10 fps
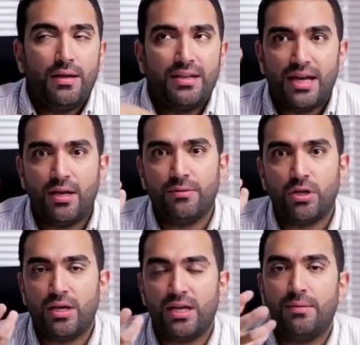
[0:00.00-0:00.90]
Now I'm
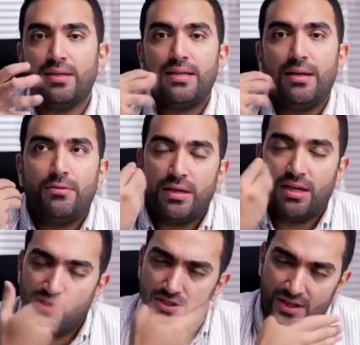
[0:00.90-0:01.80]
talking about the
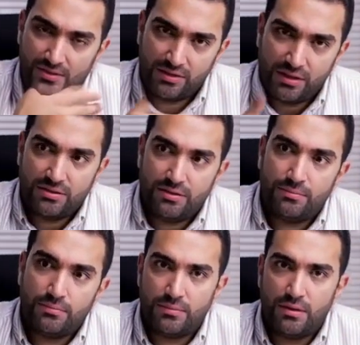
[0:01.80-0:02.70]
explanation and other things.
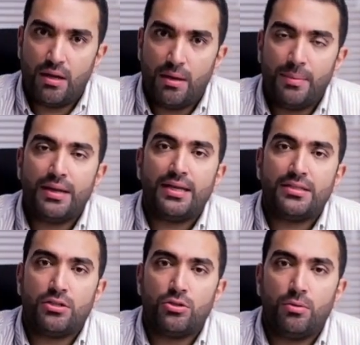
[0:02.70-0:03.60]
But let's
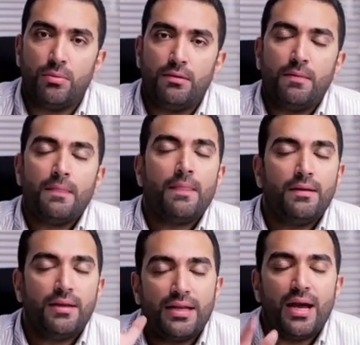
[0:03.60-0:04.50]
assume,
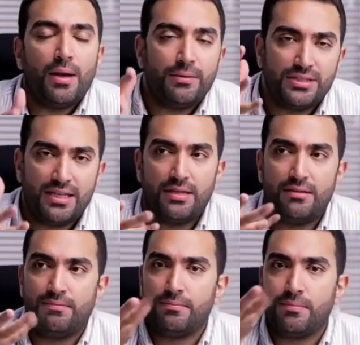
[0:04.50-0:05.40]
now I'm saying,
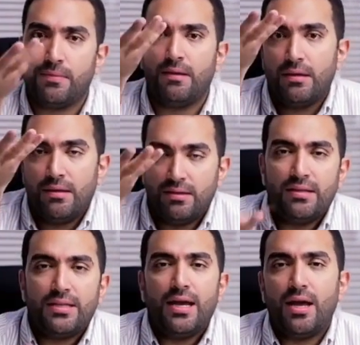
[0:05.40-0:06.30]

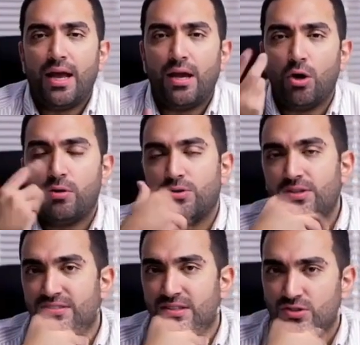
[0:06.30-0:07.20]
there I also
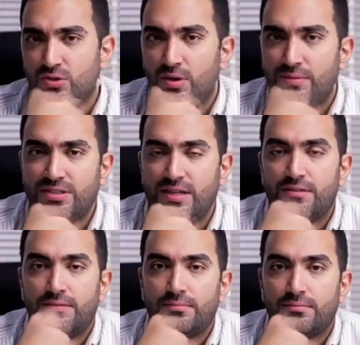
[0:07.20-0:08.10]
consider your website,
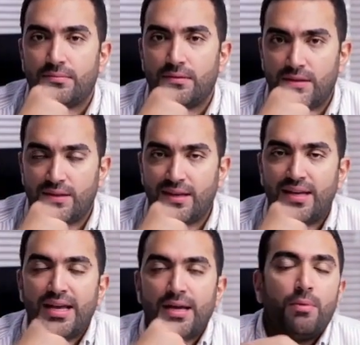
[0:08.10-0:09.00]

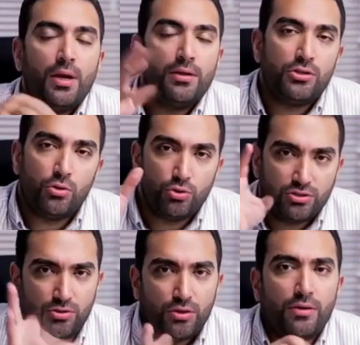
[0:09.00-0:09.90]
and I brought the store
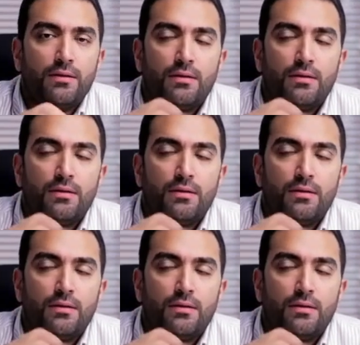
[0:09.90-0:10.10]
into it.